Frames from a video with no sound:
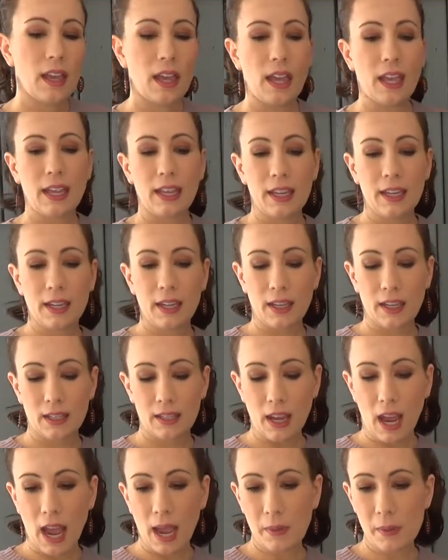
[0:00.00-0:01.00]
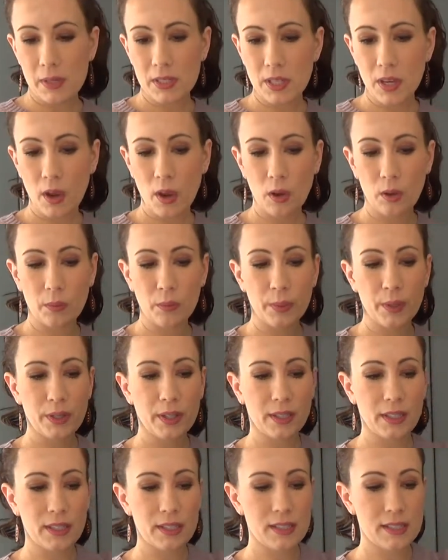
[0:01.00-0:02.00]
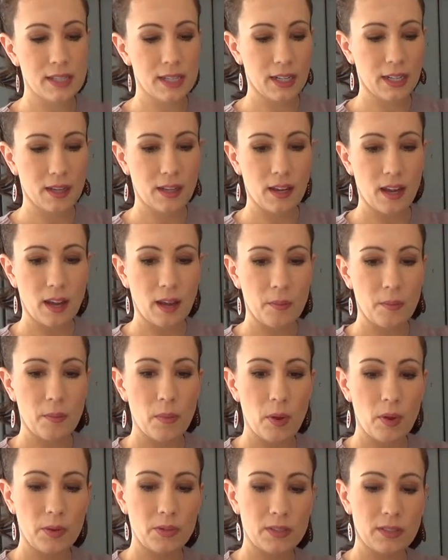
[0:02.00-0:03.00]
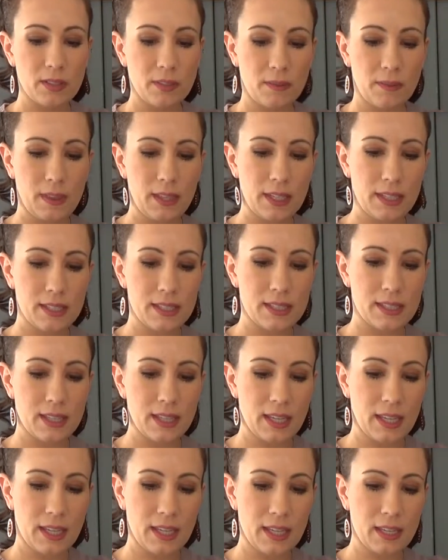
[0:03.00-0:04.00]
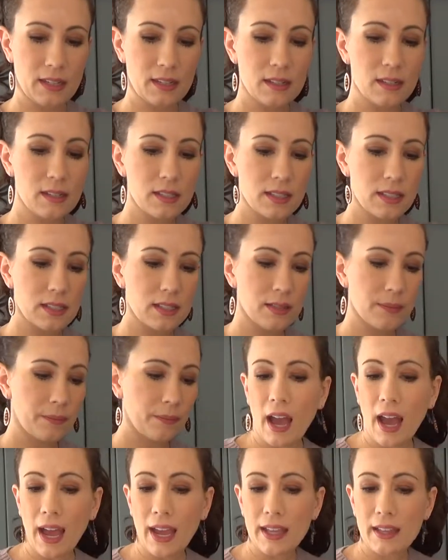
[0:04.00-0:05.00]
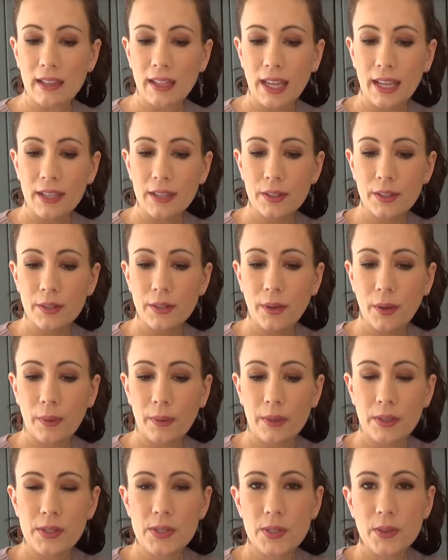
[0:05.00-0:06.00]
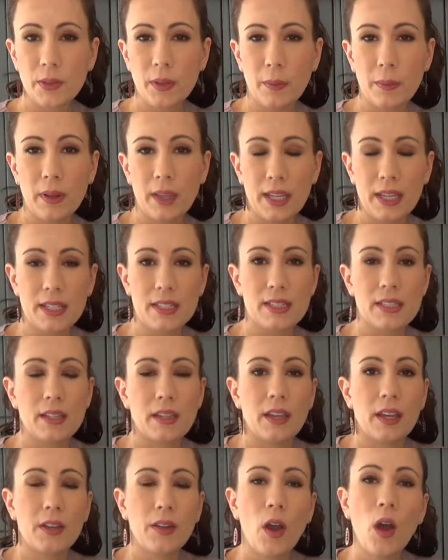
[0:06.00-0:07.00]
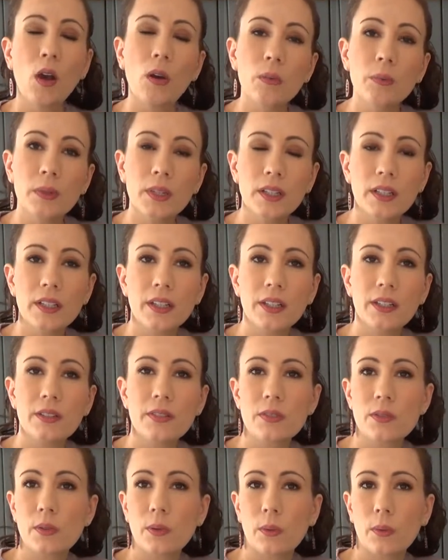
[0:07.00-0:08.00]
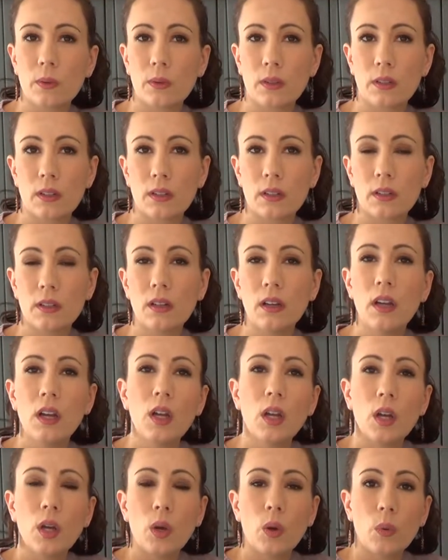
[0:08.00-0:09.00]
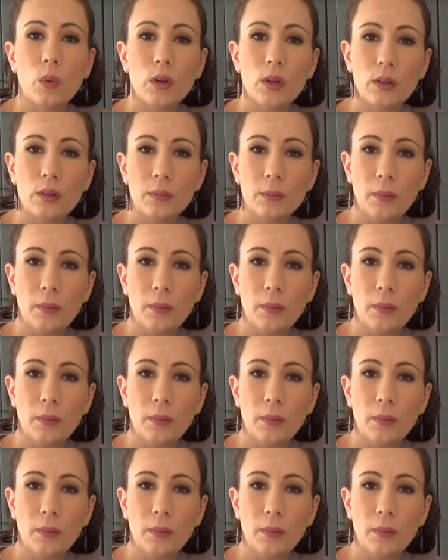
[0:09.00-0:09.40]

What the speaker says: And I went to Home Goods and got most of these things. I like going to a place like Home Goods or World